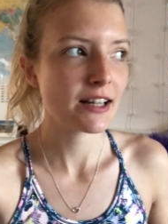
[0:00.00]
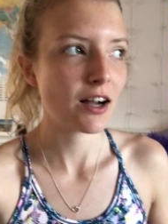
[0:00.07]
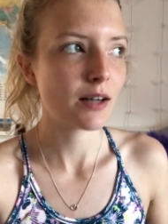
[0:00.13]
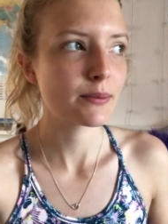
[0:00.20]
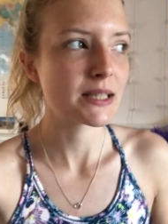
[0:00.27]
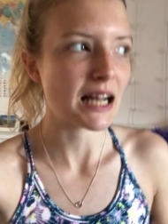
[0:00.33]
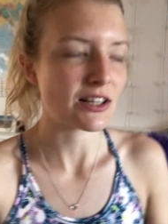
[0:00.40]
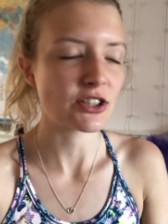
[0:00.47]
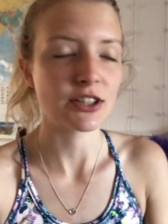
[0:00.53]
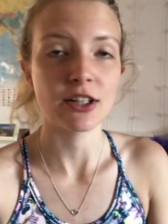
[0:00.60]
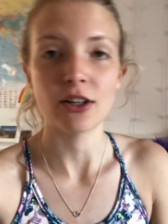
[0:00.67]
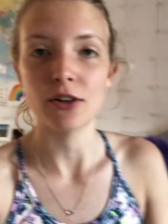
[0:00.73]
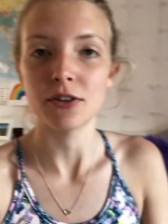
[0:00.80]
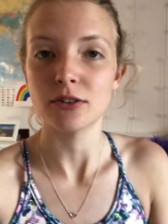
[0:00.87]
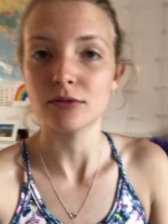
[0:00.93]
I was actually going to
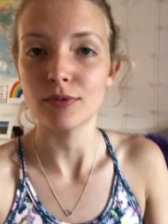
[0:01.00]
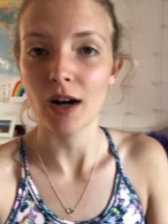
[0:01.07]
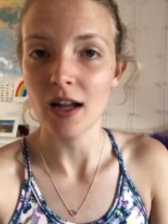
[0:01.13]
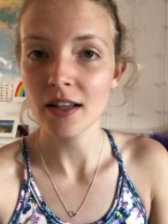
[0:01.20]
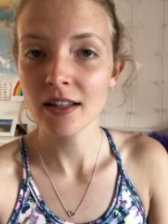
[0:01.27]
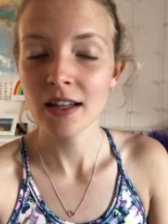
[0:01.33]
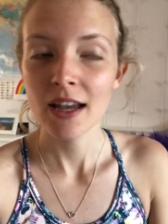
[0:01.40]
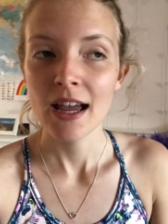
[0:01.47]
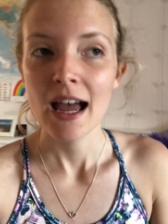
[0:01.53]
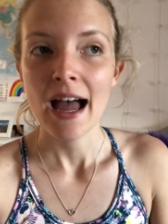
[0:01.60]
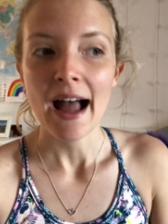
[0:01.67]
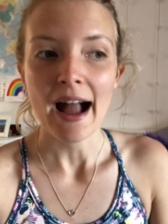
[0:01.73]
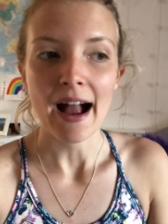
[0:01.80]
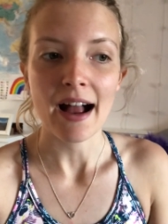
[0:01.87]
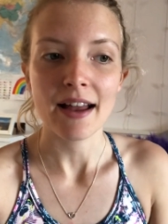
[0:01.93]
go on a run
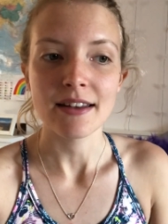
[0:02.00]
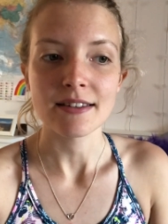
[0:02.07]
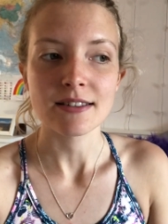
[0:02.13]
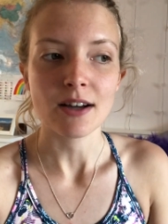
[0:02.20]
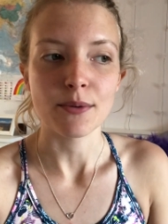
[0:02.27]
and I